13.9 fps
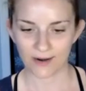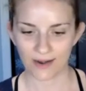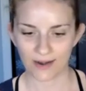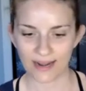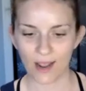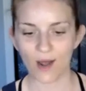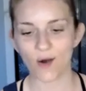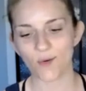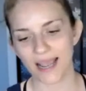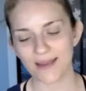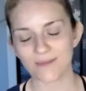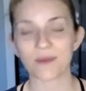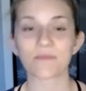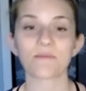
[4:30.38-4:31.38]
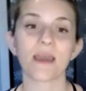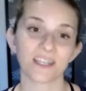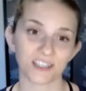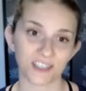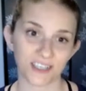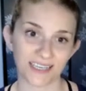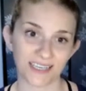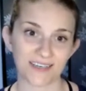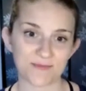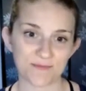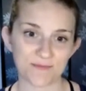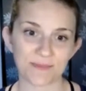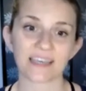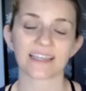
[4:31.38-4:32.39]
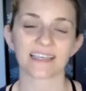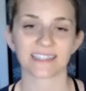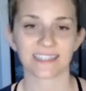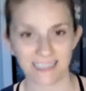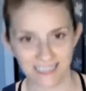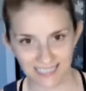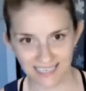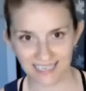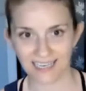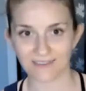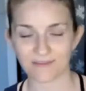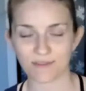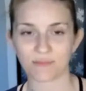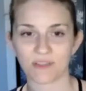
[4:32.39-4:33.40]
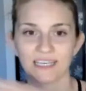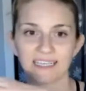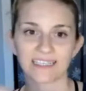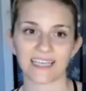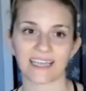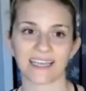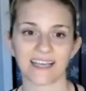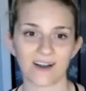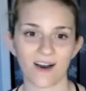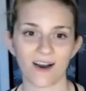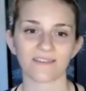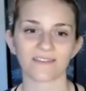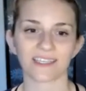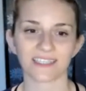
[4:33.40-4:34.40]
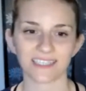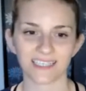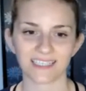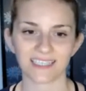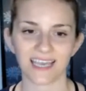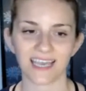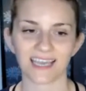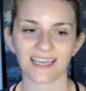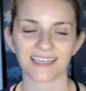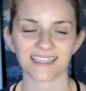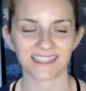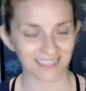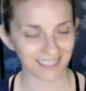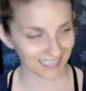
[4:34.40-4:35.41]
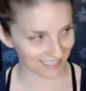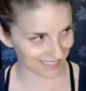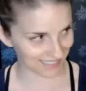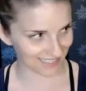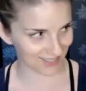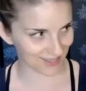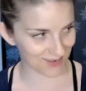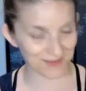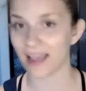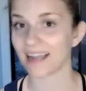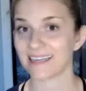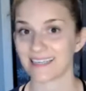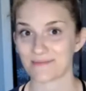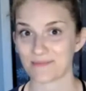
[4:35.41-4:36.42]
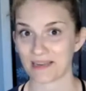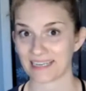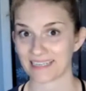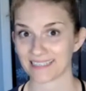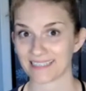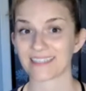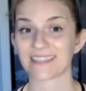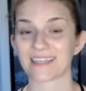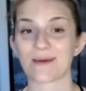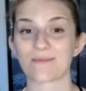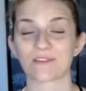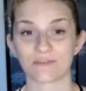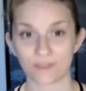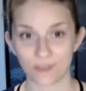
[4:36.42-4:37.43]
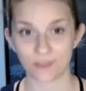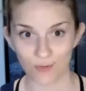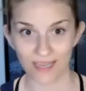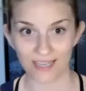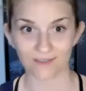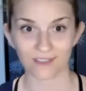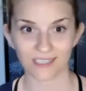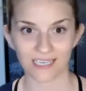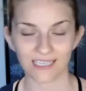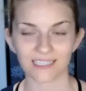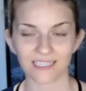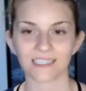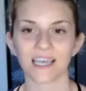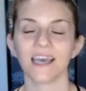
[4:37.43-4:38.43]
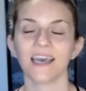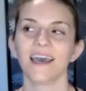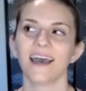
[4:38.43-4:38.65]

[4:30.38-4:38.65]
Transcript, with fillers: all right oh and be patient like this idea of a plane taking off, this can take 60 to 90 minutes to come to full wakefulness.